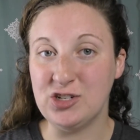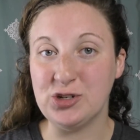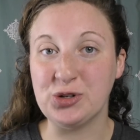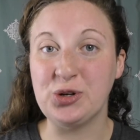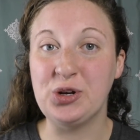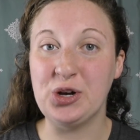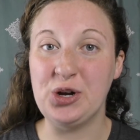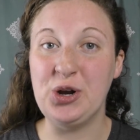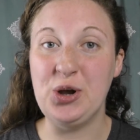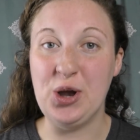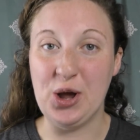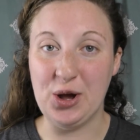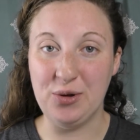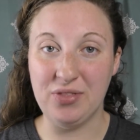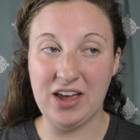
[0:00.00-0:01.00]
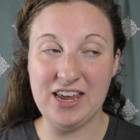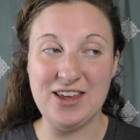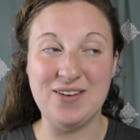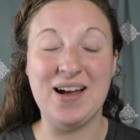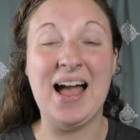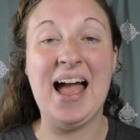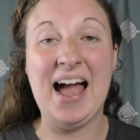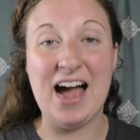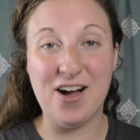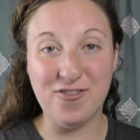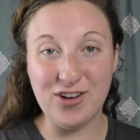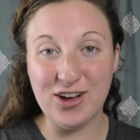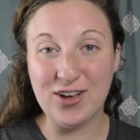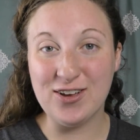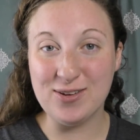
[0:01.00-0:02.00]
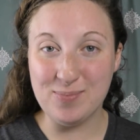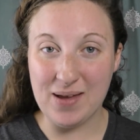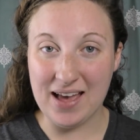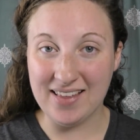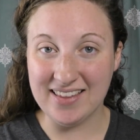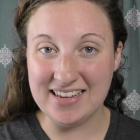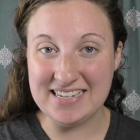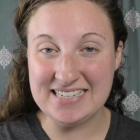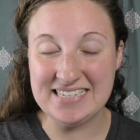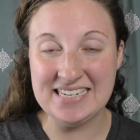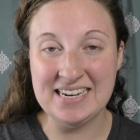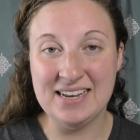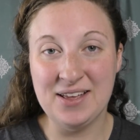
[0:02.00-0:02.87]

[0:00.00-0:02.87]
you're gonna know that you have a good balance,